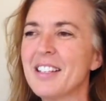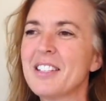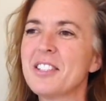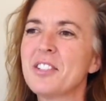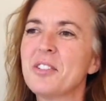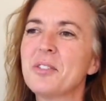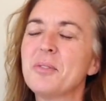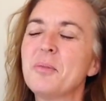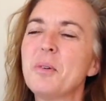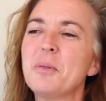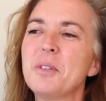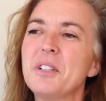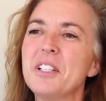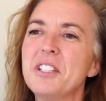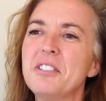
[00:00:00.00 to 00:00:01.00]
So what
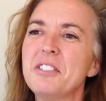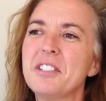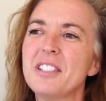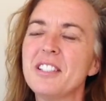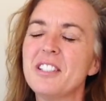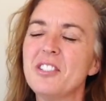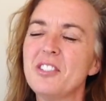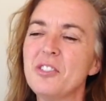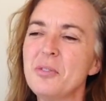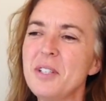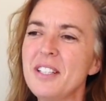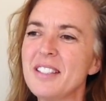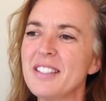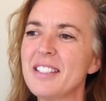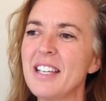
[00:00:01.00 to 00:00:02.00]
we're interested in
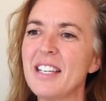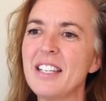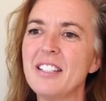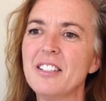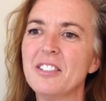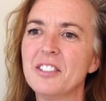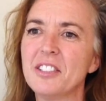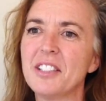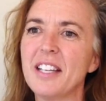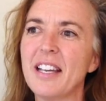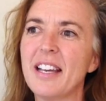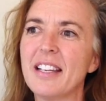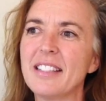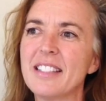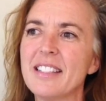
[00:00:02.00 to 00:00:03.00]
doing is taking a look
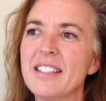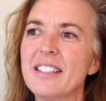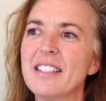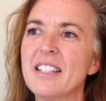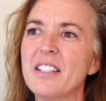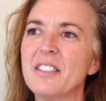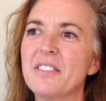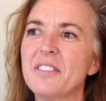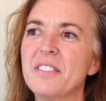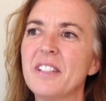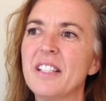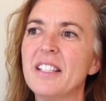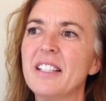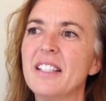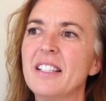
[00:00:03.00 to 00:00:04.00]
at, instead of
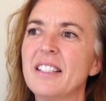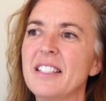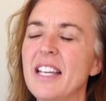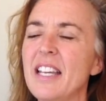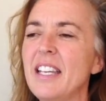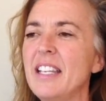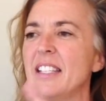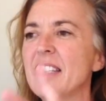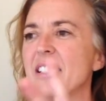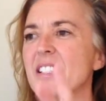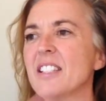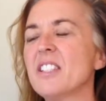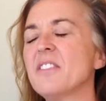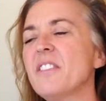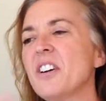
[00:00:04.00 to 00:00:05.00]
taking a
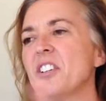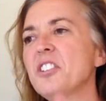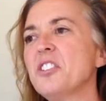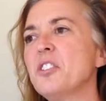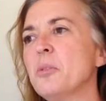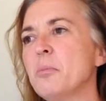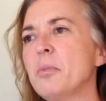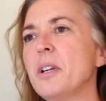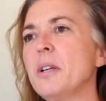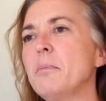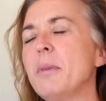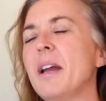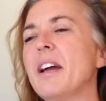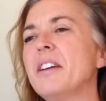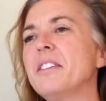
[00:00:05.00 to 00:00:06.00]
dysfunctional brain
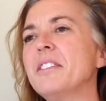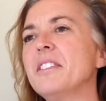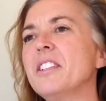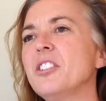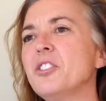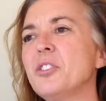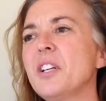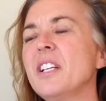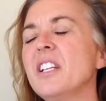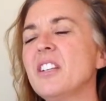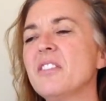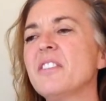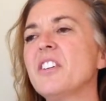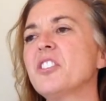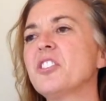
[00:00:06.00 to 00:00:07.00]
pattern and training a
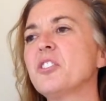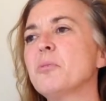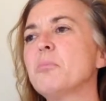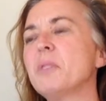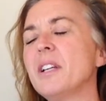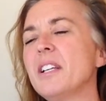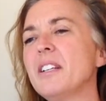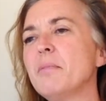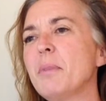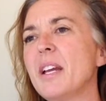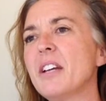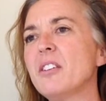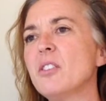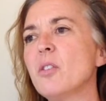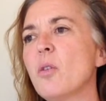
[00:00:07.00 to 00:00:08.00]
functional brain
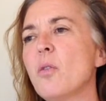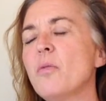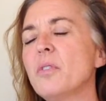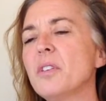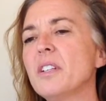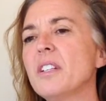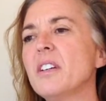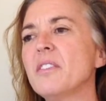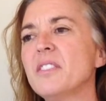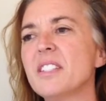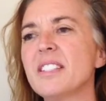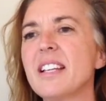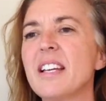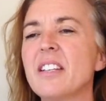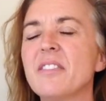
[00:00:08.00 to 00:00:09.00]
pattern over it, of
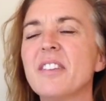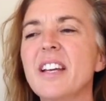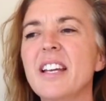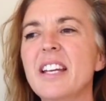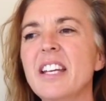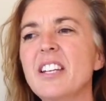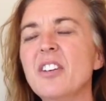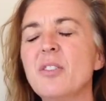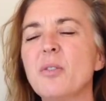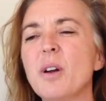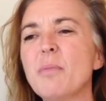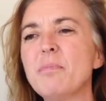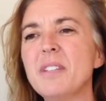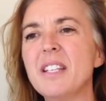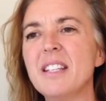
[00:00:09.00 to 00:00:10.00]
just kind of
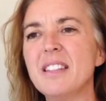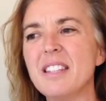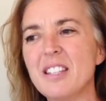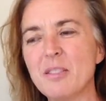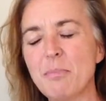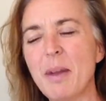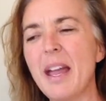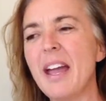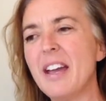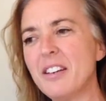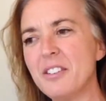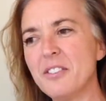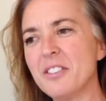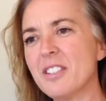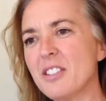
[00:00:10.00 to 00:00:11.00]
interrupting these
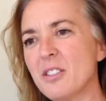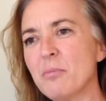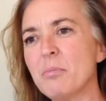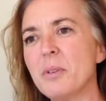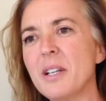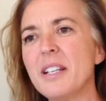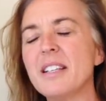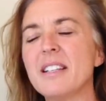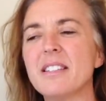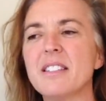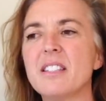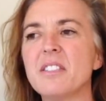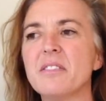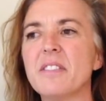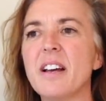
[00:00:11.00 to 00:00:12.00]
patterns that the brain has
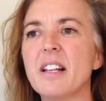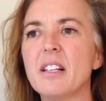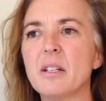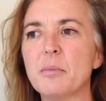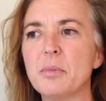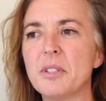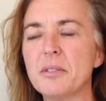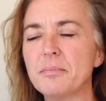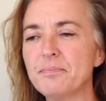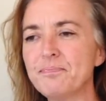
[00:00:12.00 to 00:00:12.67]
developed.